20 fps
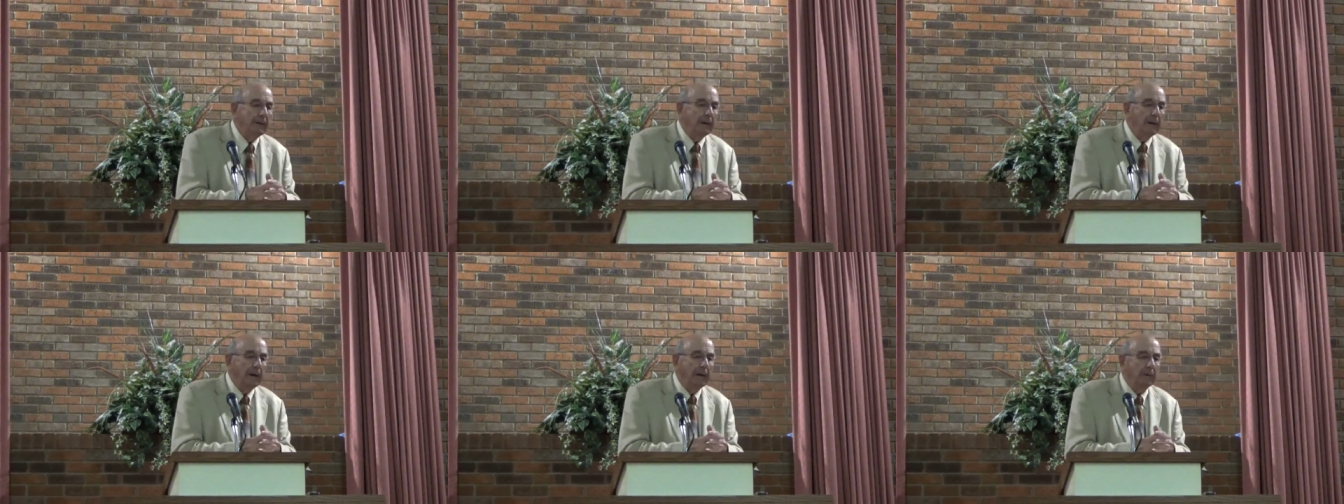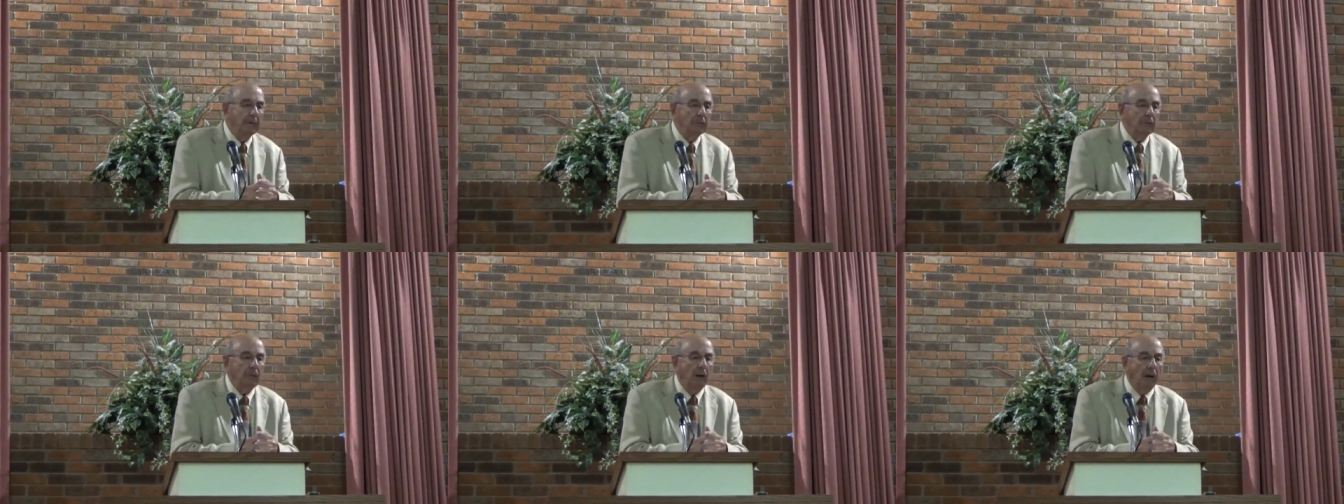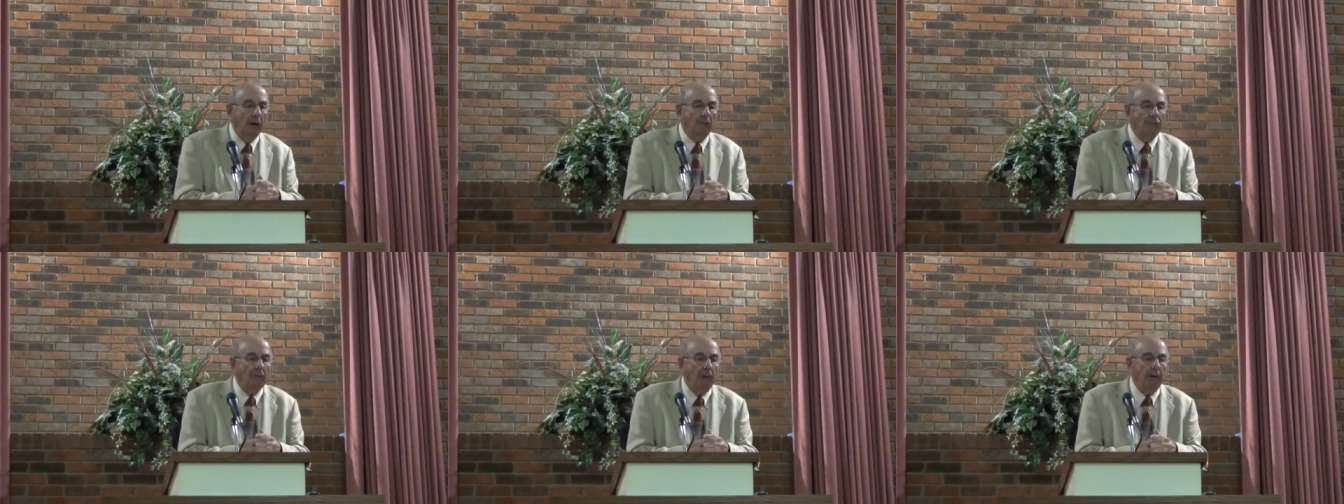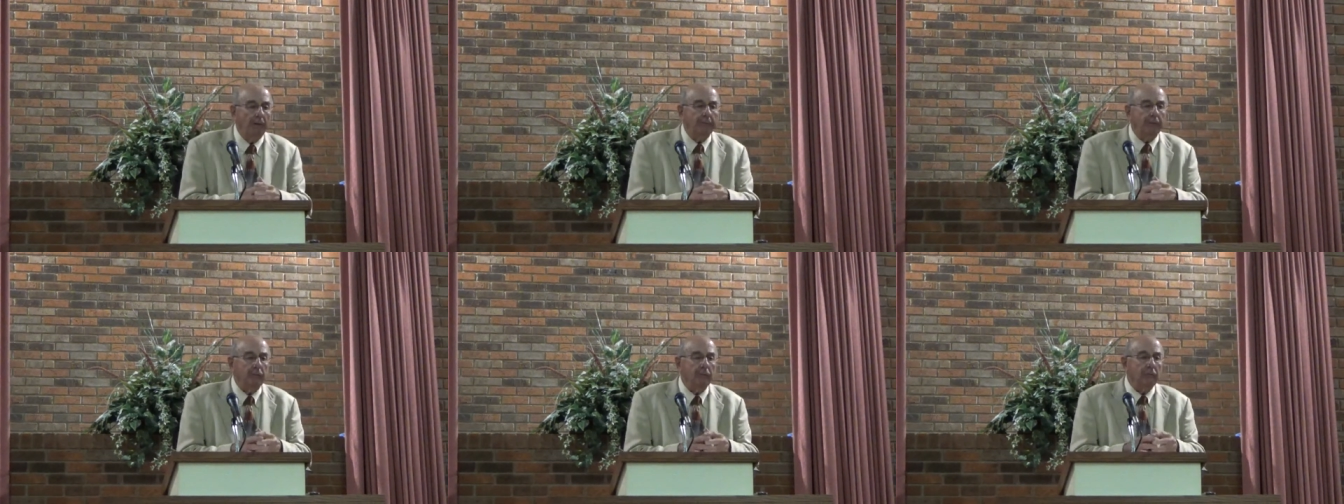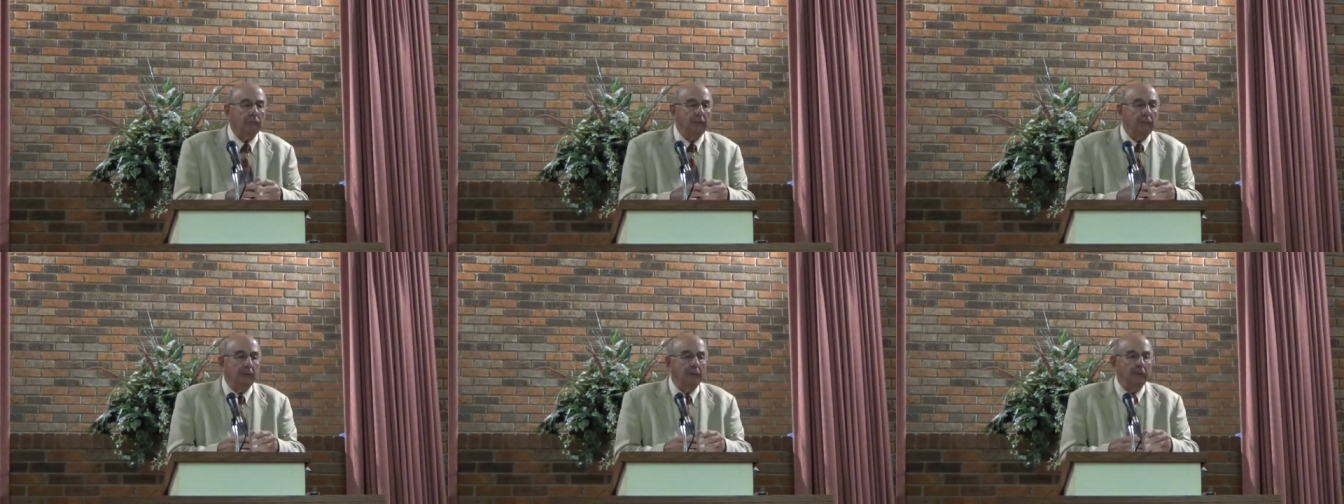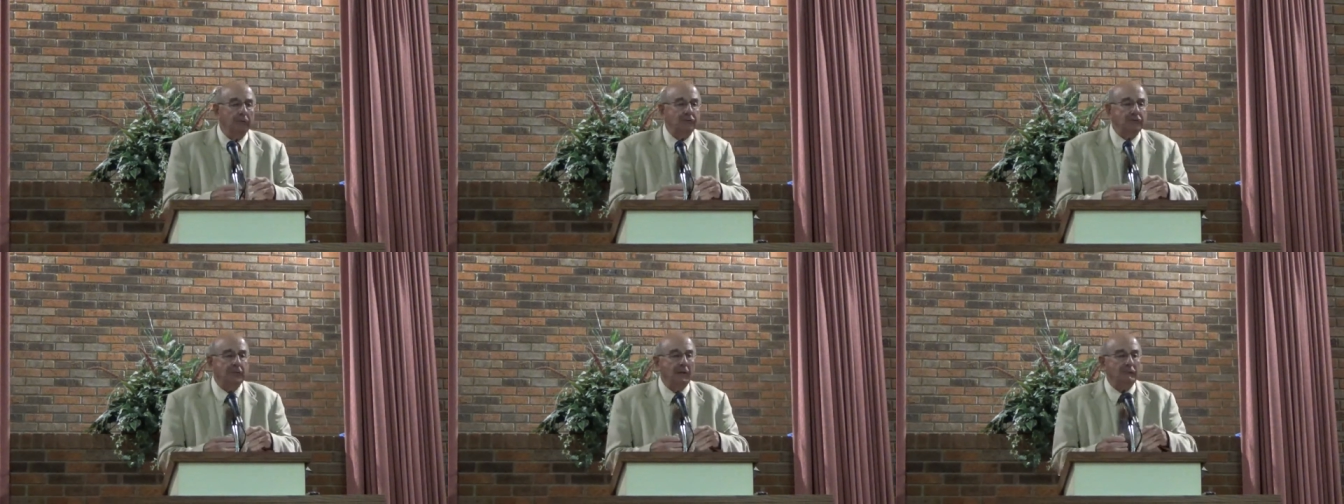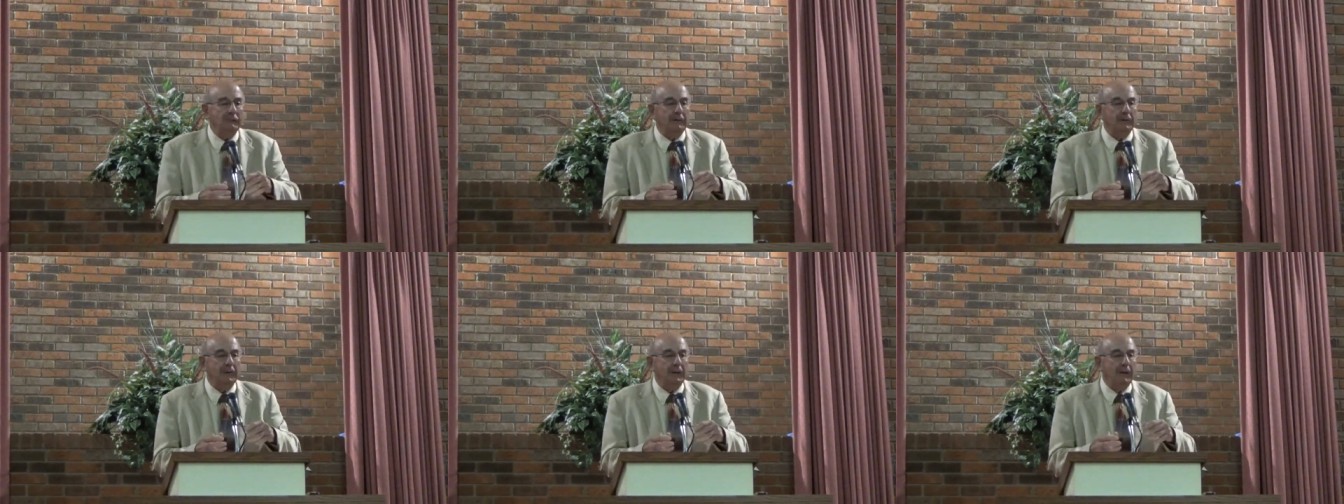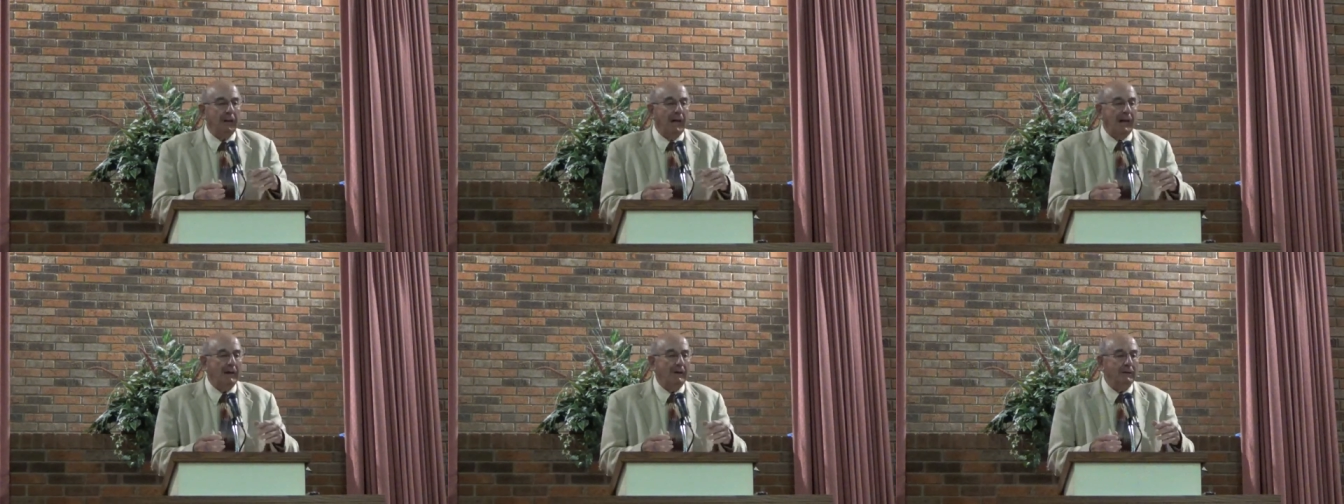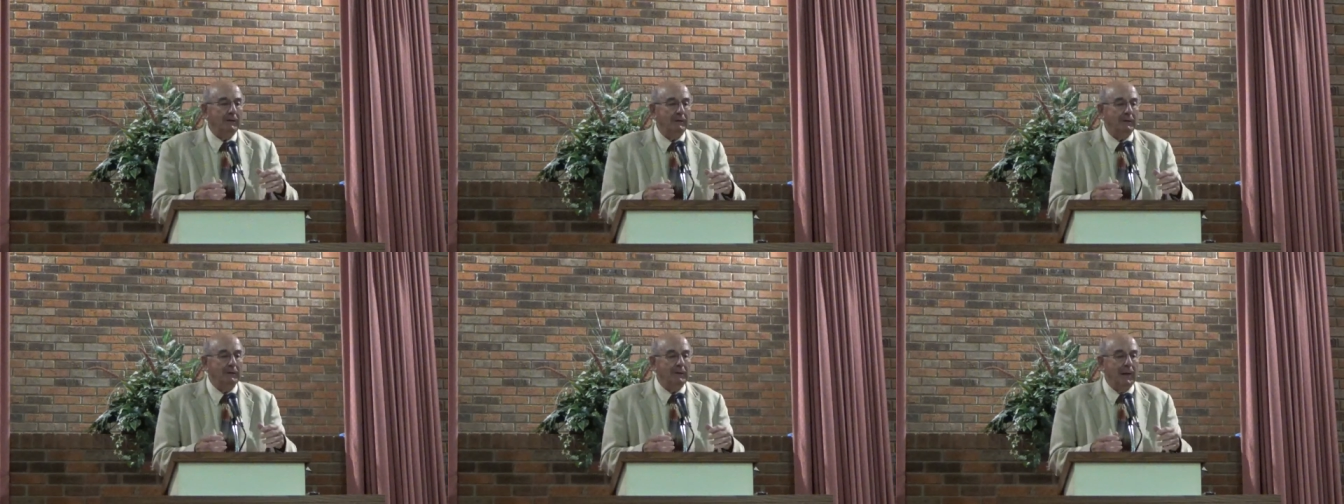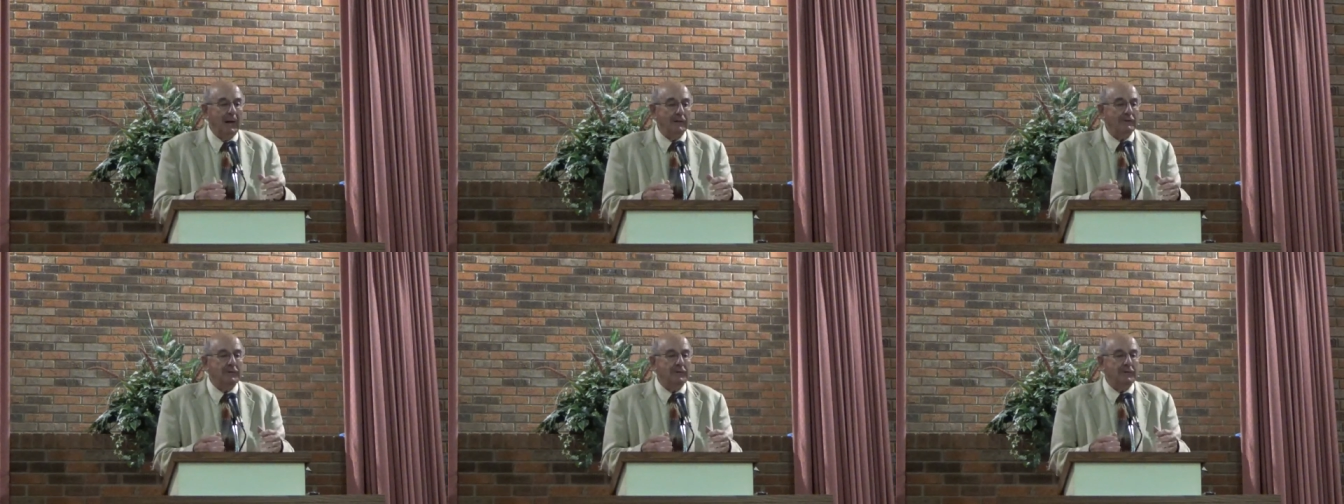And our father intercepted Eli, uh,